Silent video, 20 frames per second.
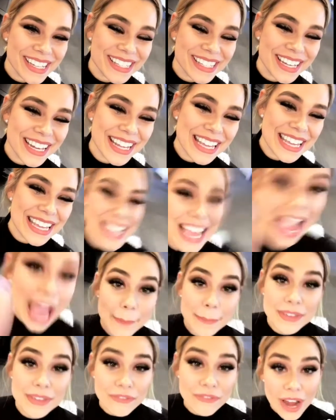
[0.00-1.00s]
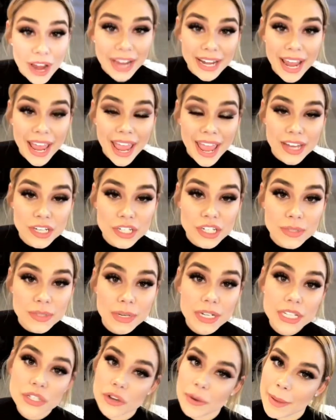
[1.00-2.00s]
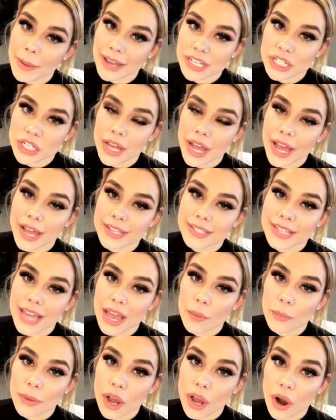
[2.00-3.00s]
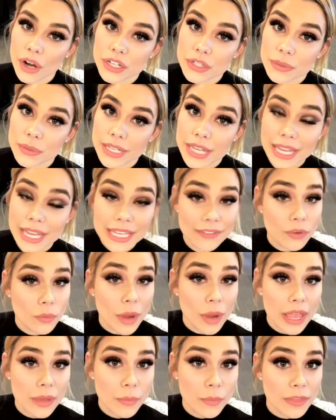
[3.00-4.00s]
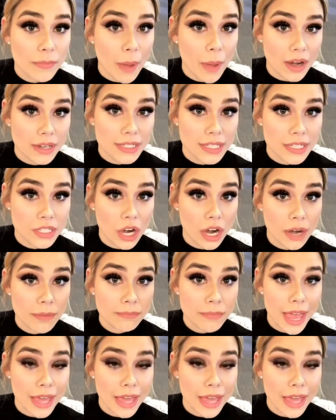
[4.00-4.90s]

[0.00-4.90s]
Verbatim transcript: It's Nikki. Happy Friday. Just wanted to remind you guys that we are doing a giveaway with BoxyCharm.